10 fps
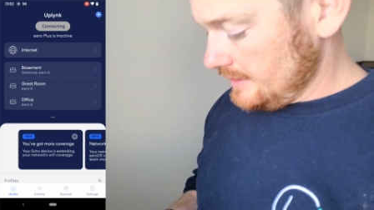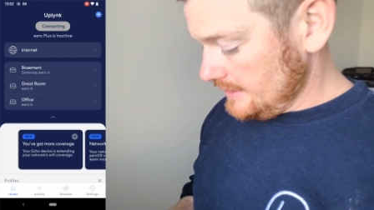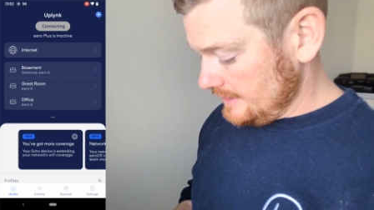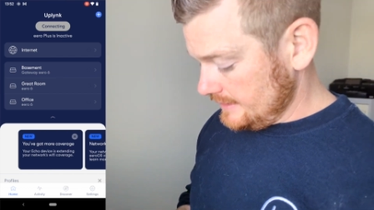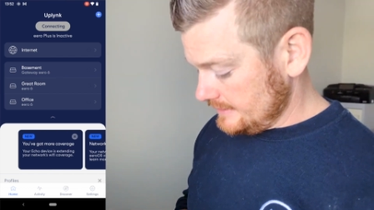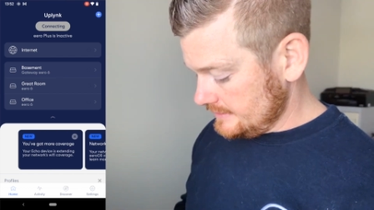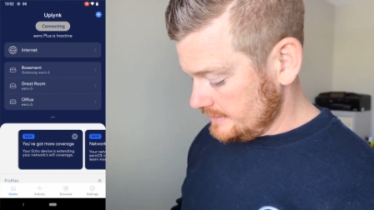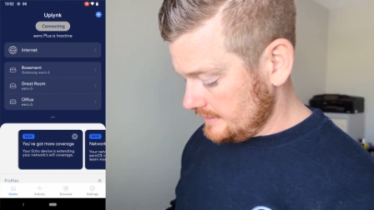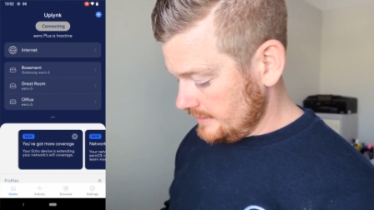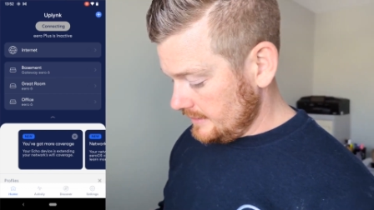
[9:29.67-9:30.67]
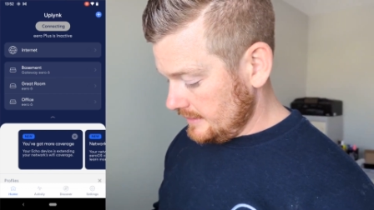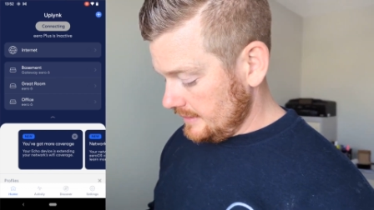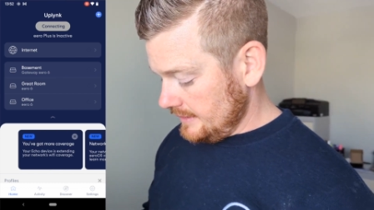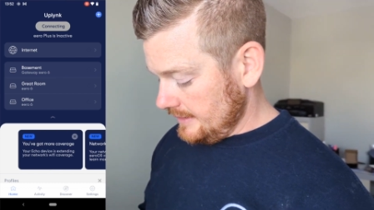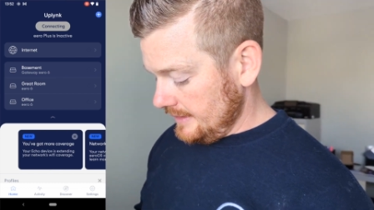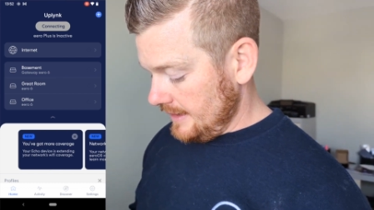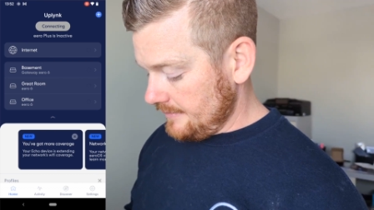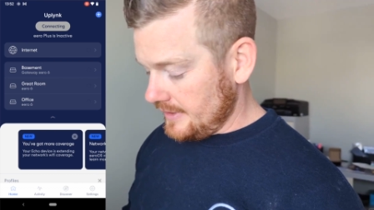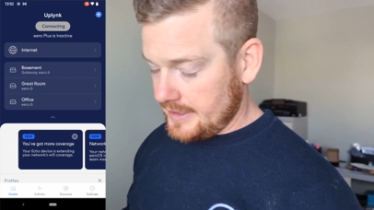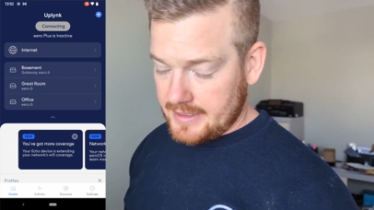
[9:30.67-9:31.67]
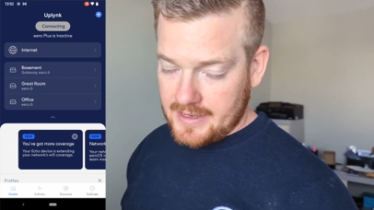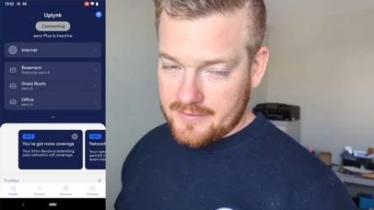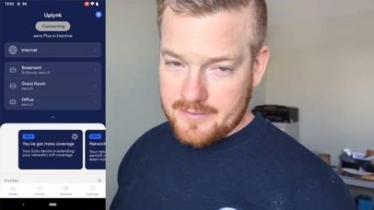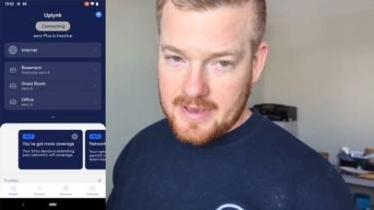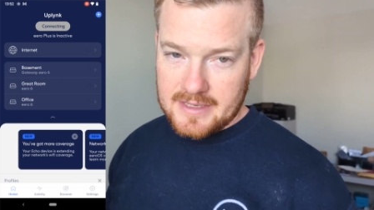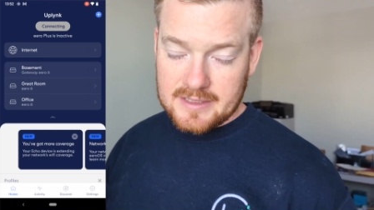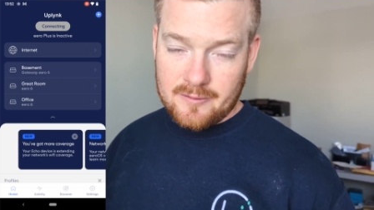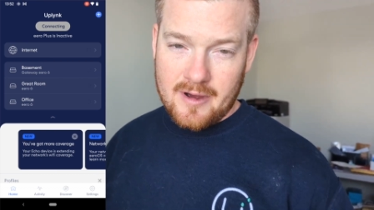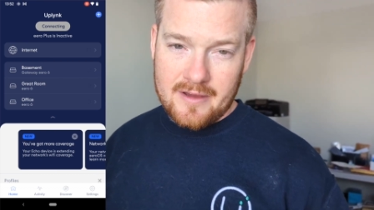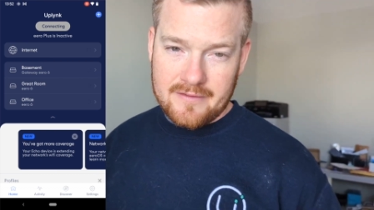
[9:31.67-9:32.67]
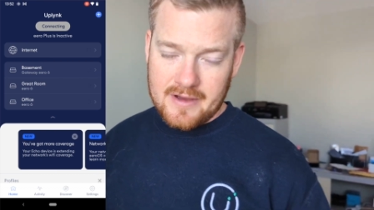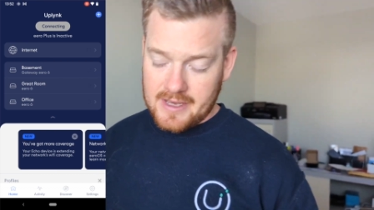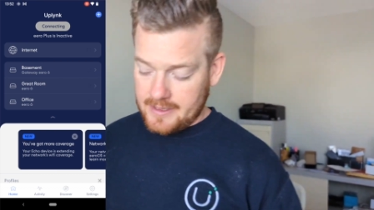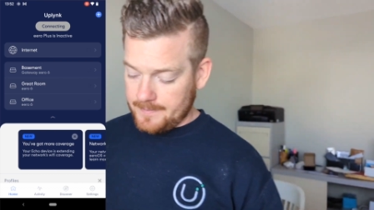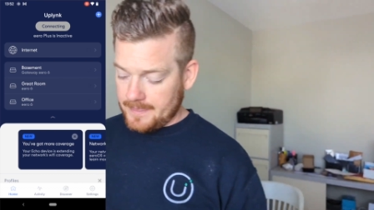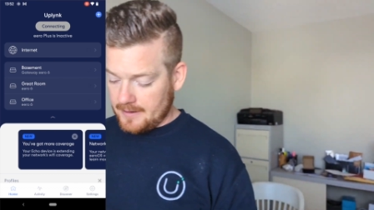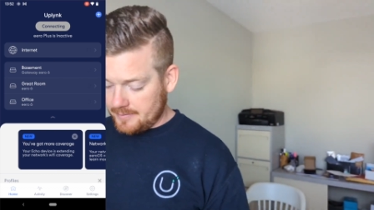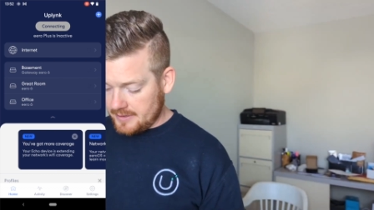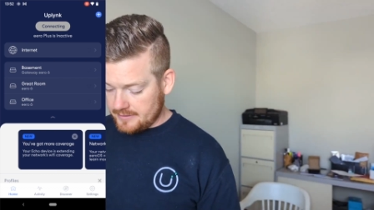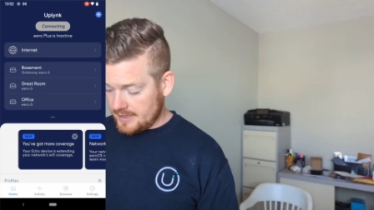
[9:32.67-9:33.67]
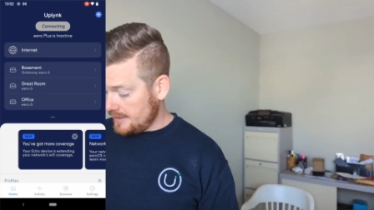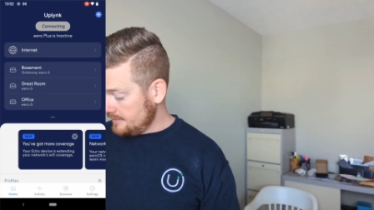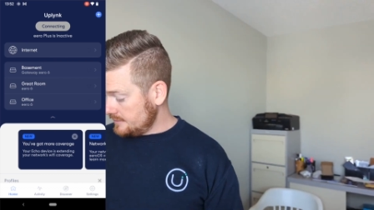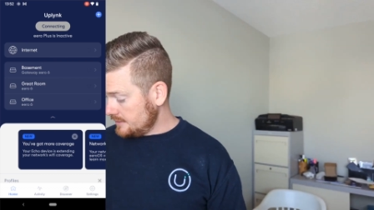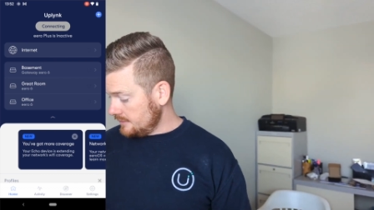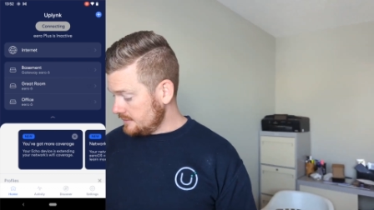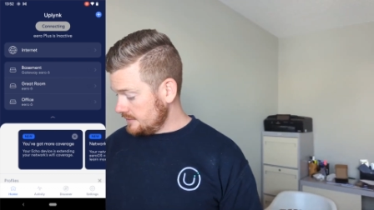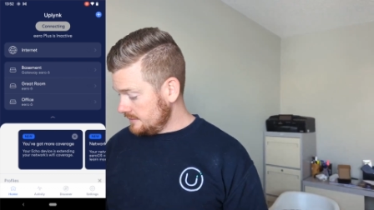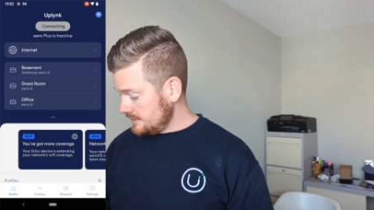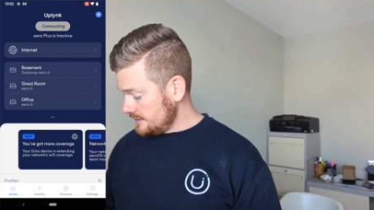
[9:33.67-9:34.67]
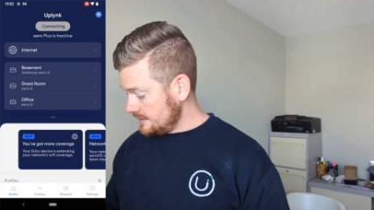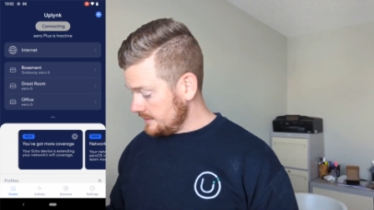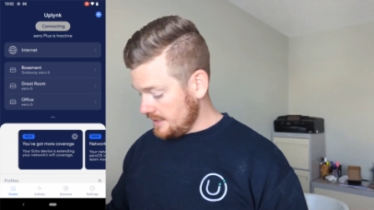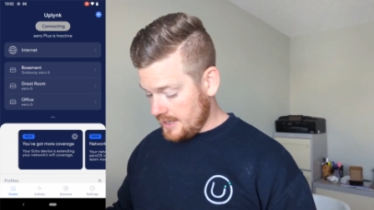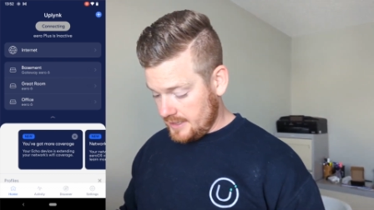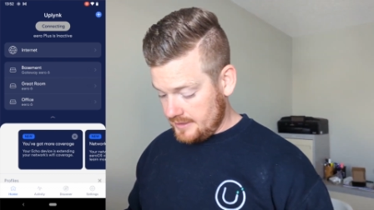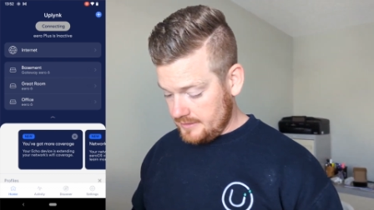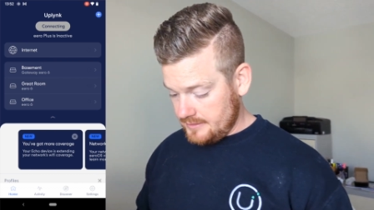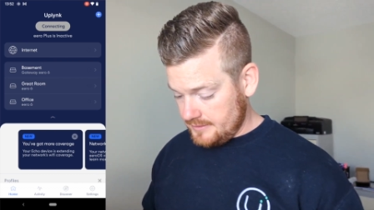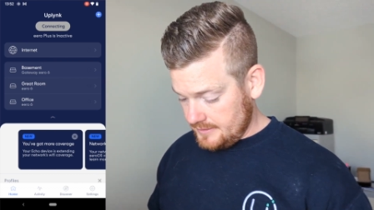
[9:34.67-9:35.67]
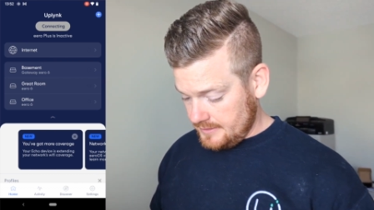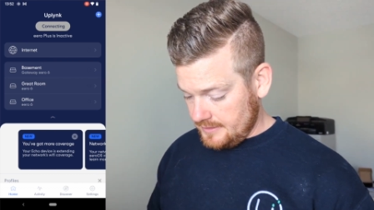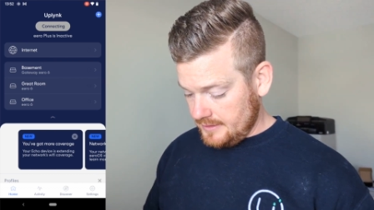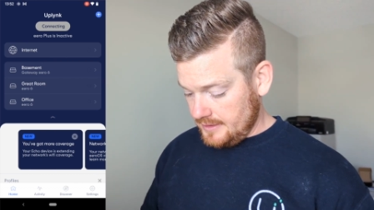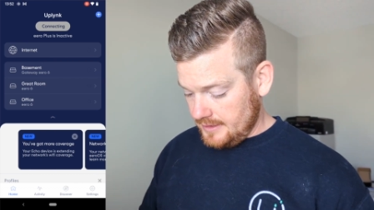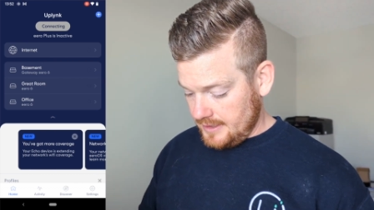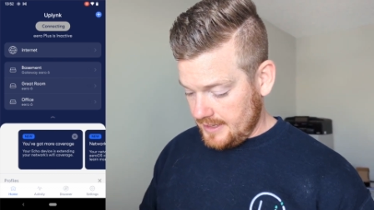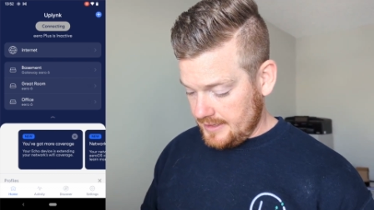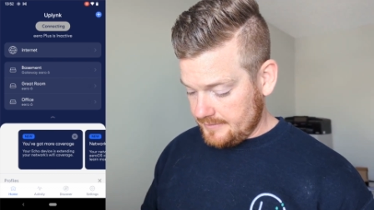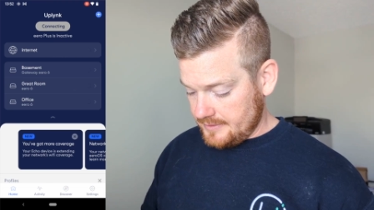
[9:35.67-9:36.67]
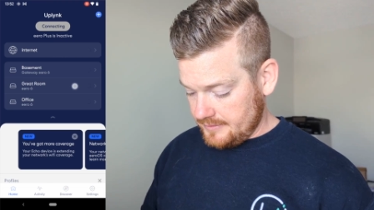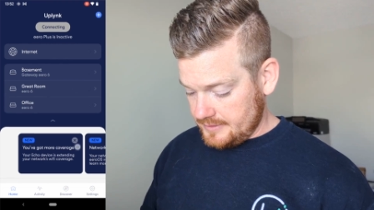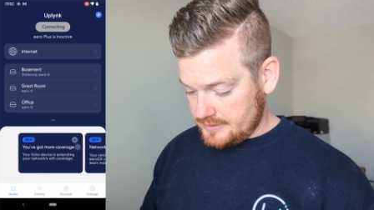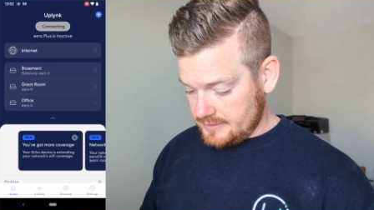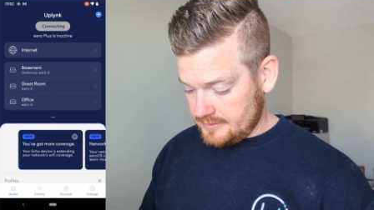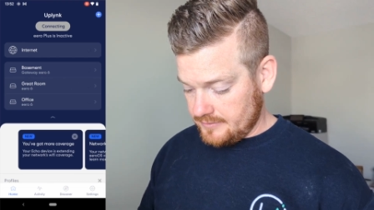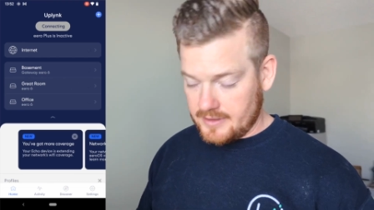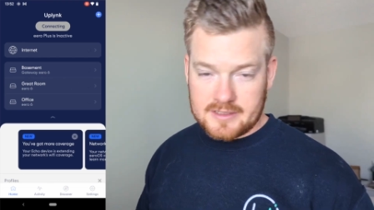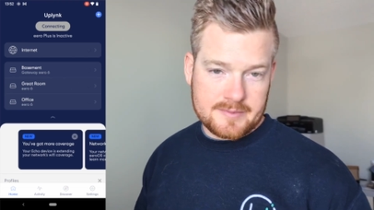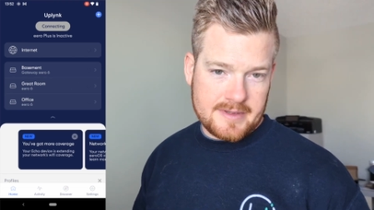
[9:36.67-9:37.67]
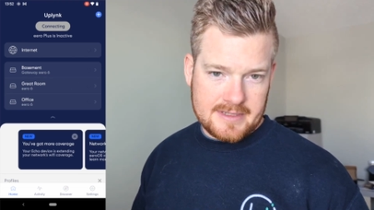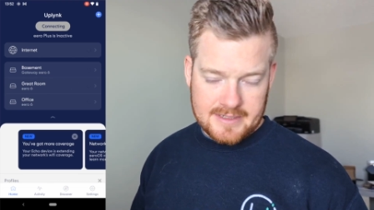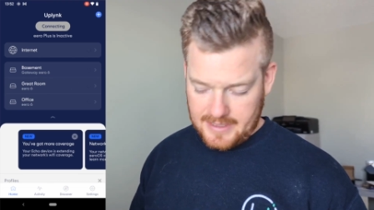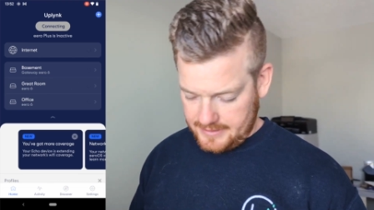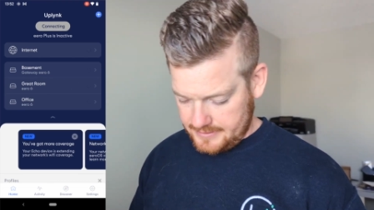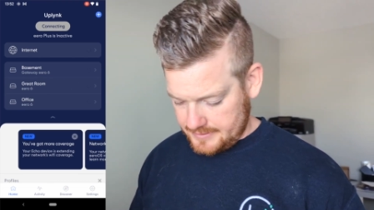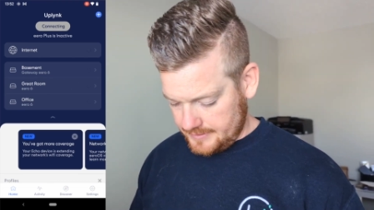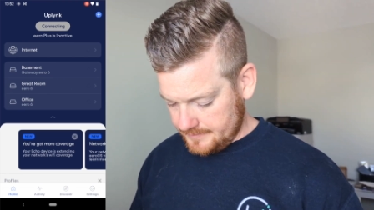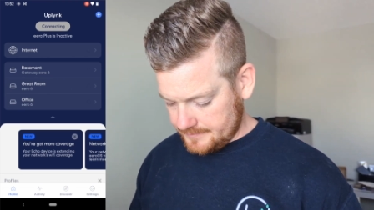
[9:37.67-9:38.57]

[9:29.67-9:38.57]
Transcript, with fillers: And I'm probably gonna have amazing Wi-Fi up here now. So as soon as this is done, I am going to run a speed test.